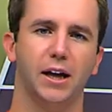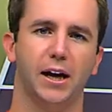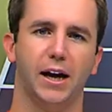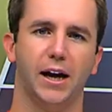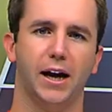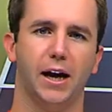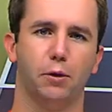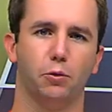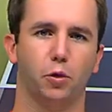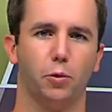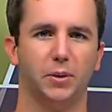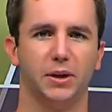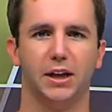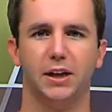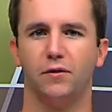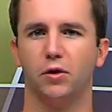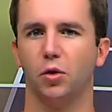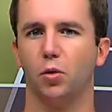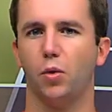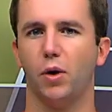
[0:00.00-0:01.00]
and we'll be
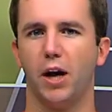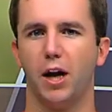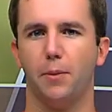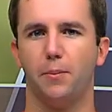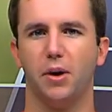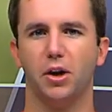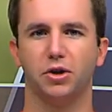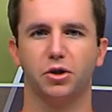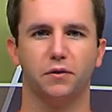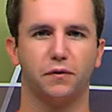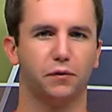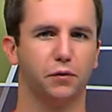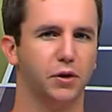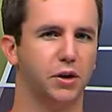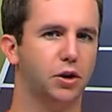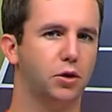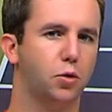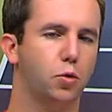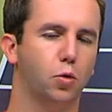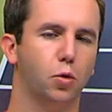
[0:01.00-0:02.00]
giving away a bunch of
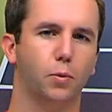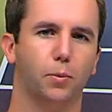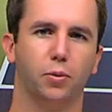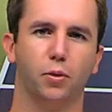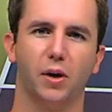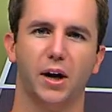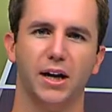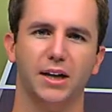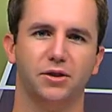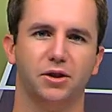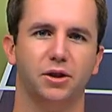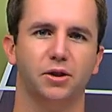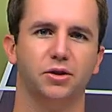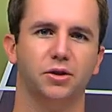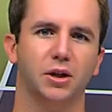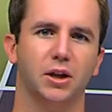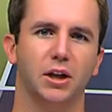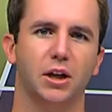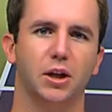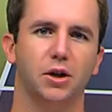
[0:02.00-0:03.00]
free, cool
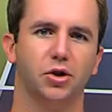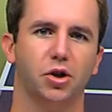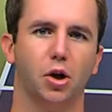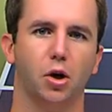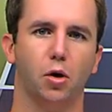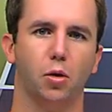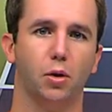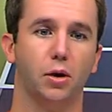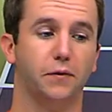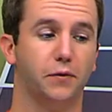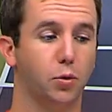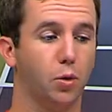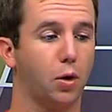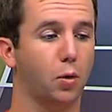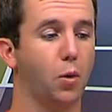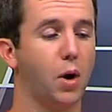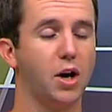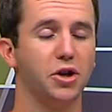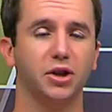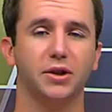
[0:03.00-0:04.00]
prizes. So if you are
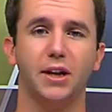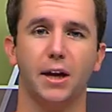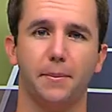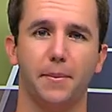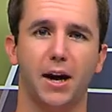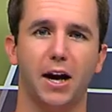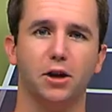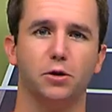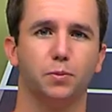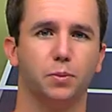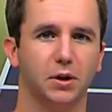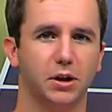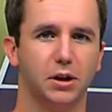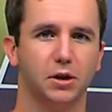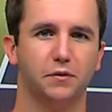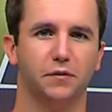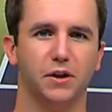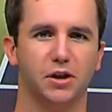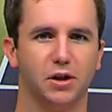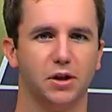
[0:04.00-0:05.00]
watching that match,
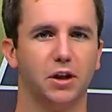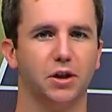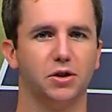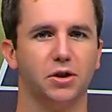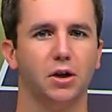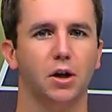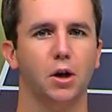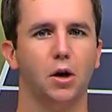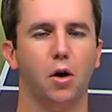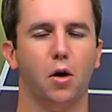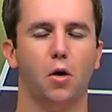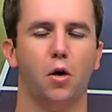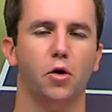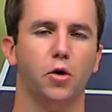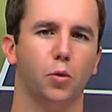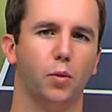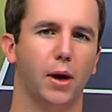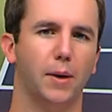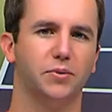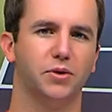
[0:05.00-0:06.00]
please visit us on
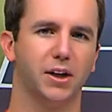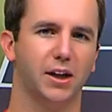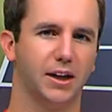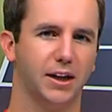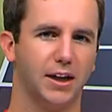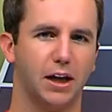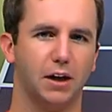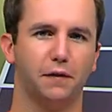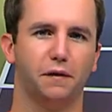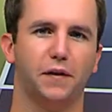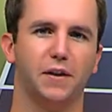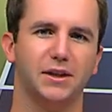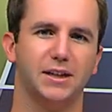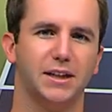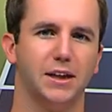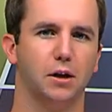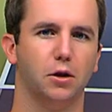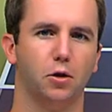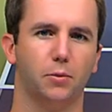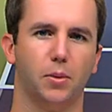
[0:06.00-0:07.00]
the website, again,
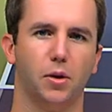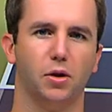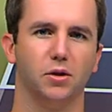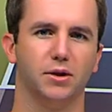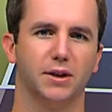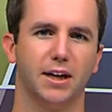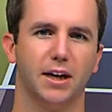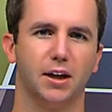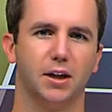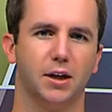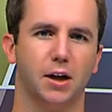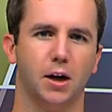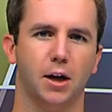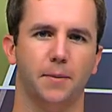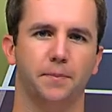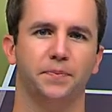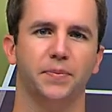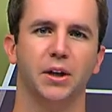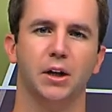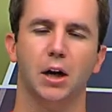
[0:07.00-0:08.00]

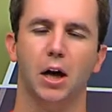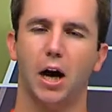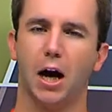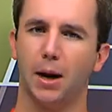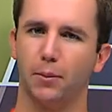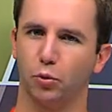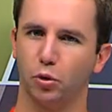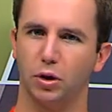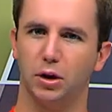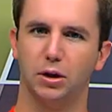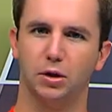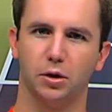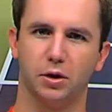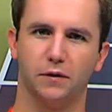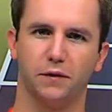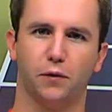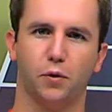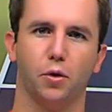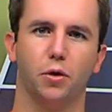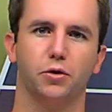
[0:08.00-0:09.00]
fuzzyyellowballs.com. I'm really
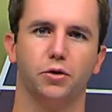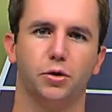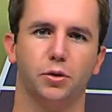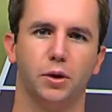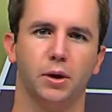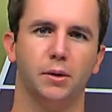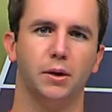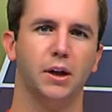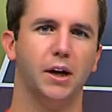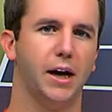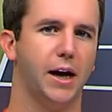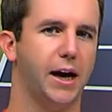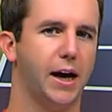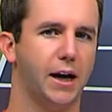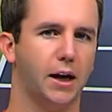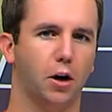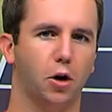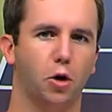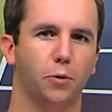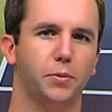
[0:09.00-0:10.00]
looking forward to it,
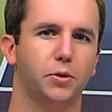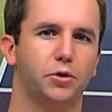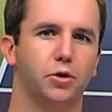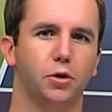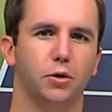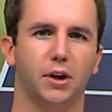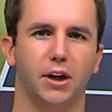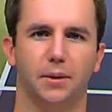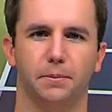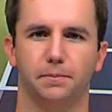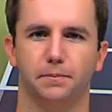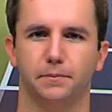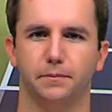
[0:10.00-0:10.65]
and I hope you tune in.